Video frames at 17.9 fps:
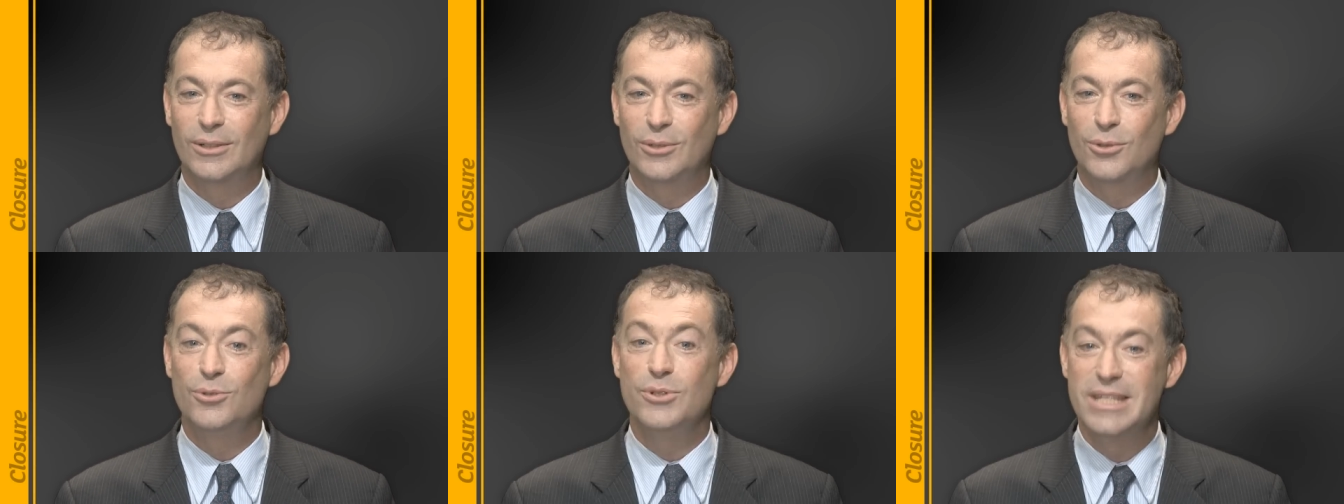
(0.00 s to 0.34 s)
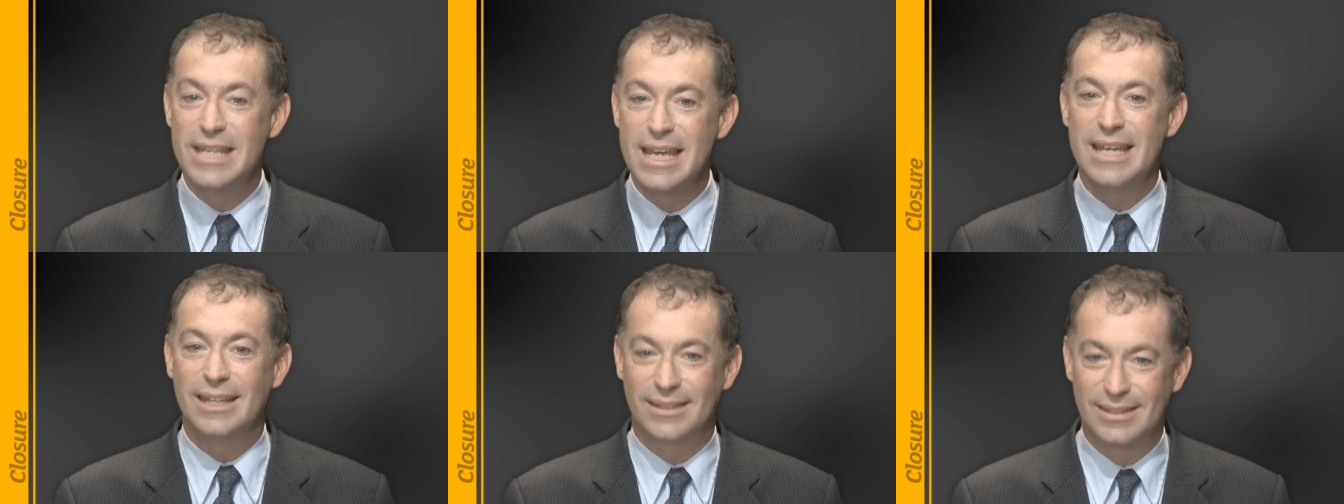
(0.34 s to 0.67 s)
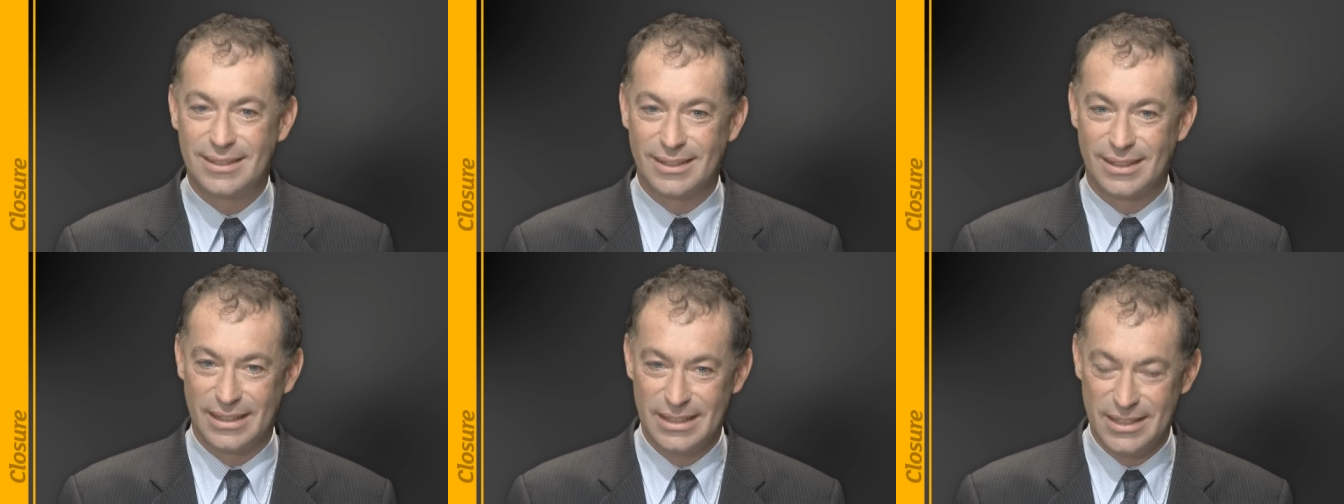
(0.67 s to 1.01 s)

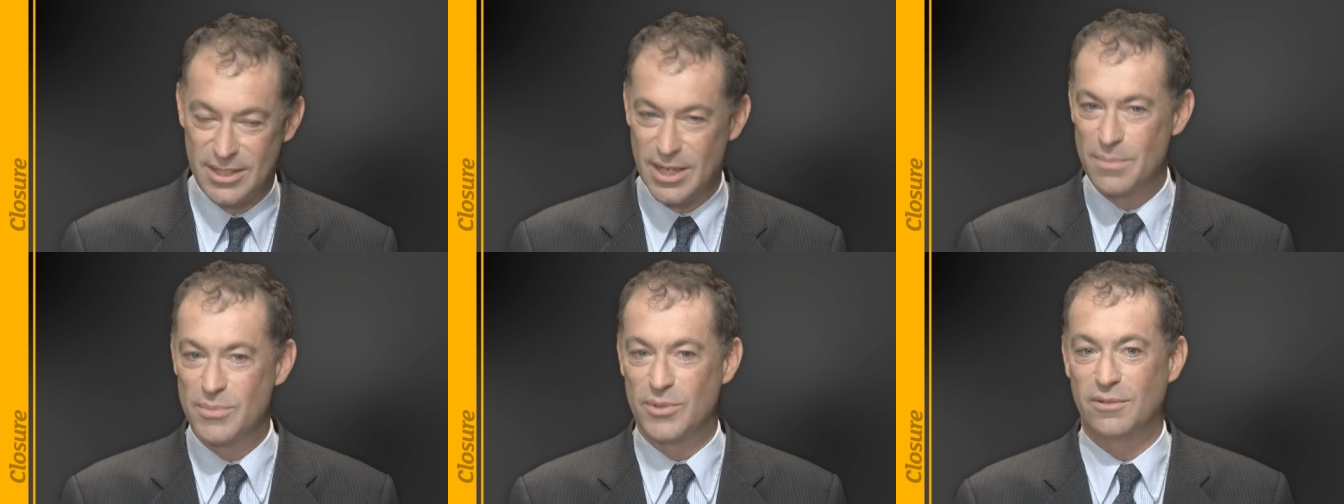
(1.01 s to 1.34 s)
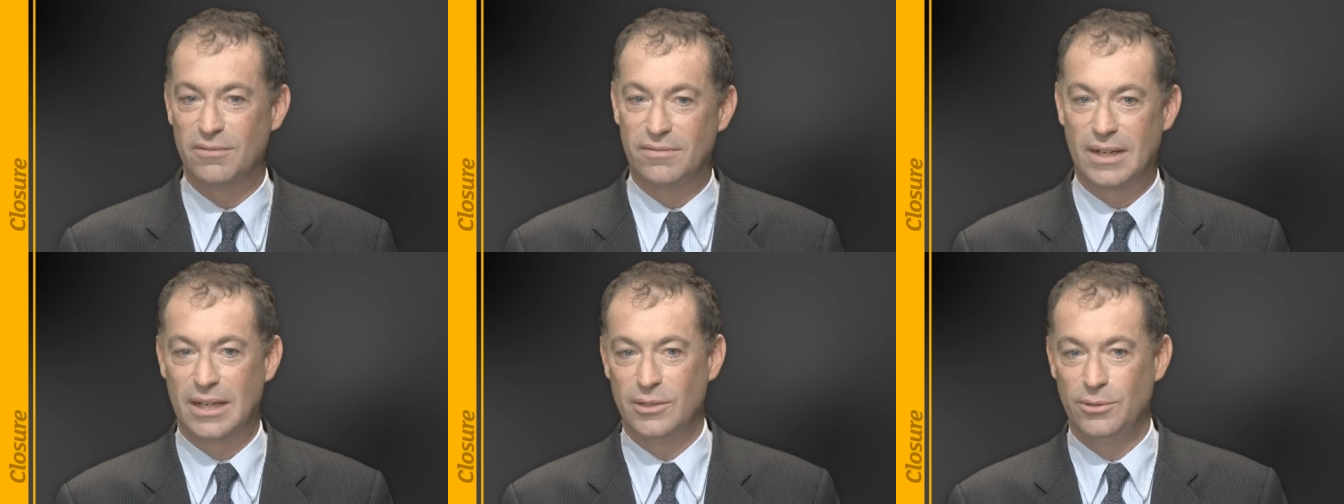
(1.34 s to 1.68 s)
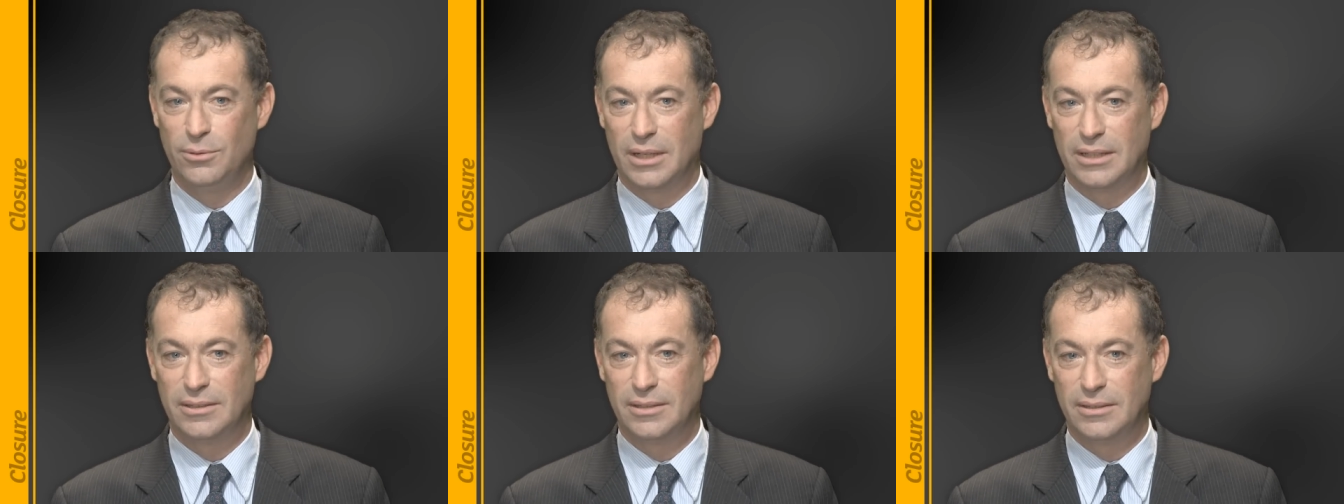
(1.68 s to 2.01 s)
create in terms of
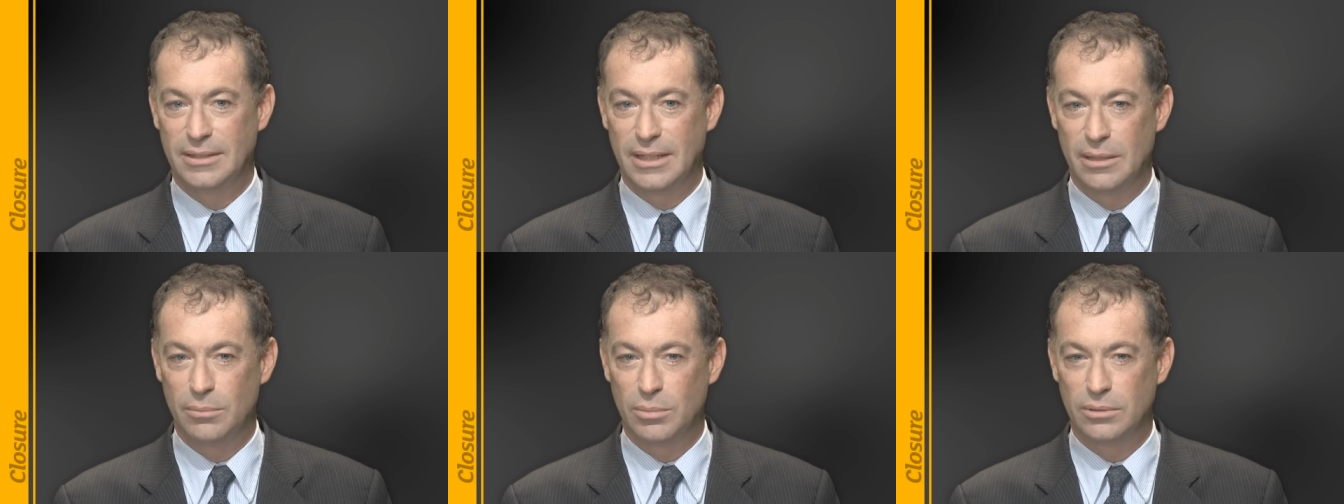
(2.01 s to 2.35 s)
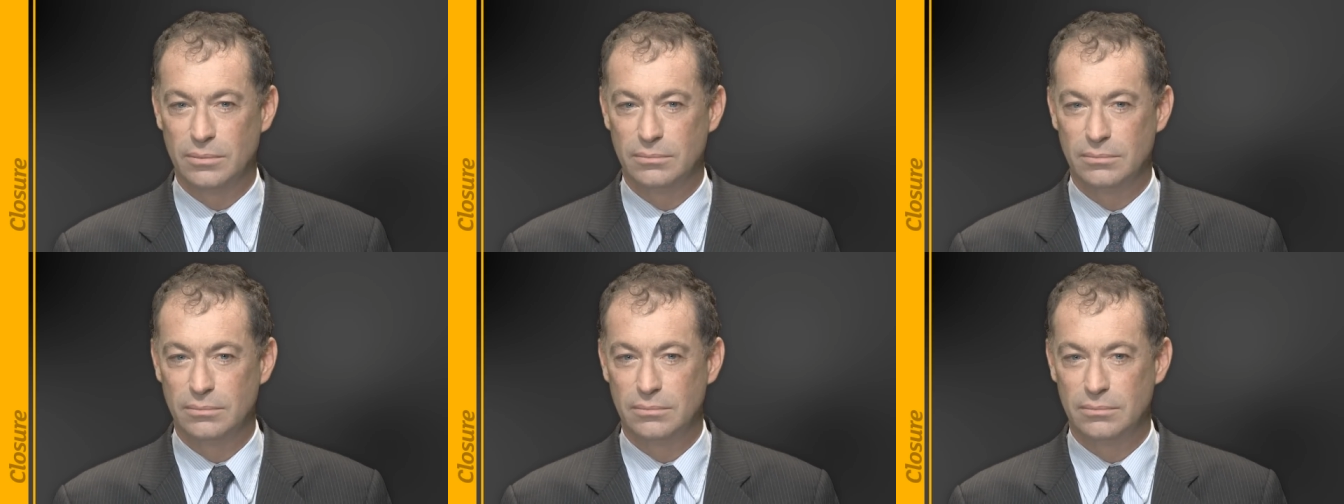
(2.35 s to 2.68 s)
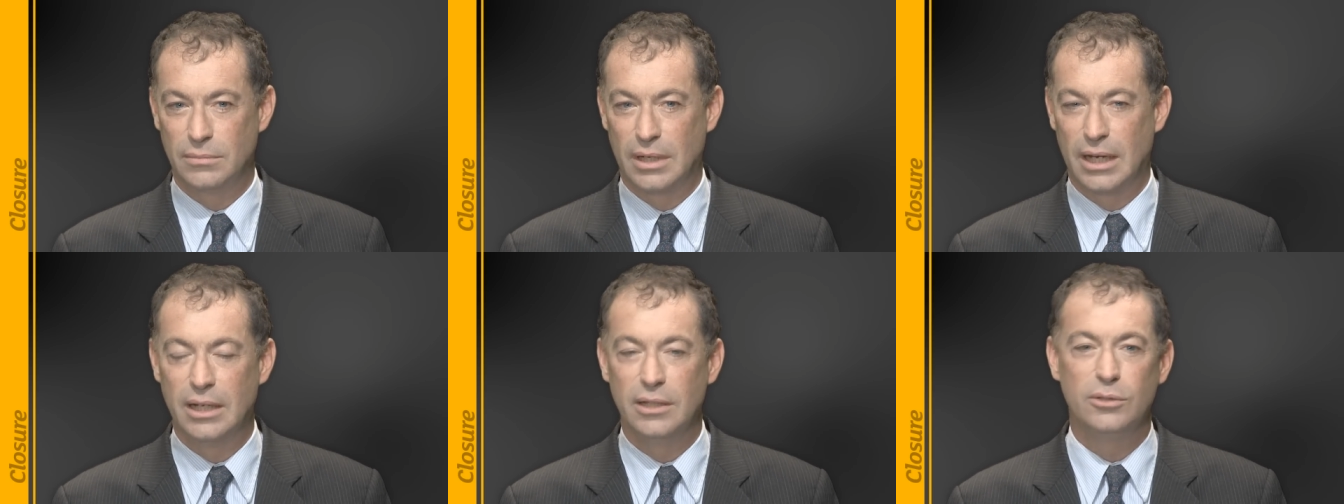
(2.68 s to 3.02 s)
value at the table,
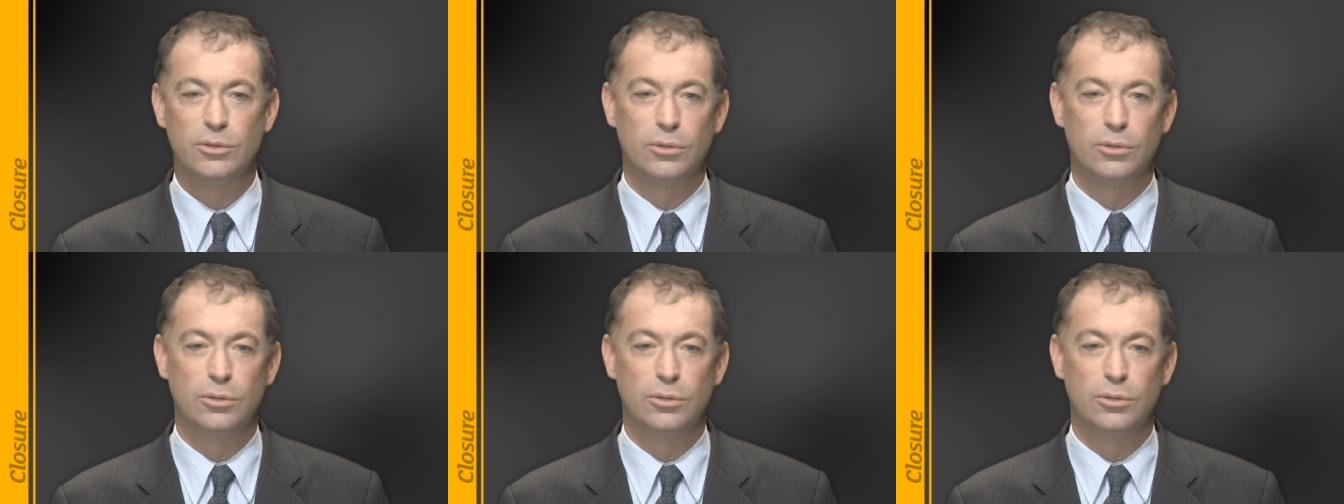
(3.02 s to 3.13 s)
right?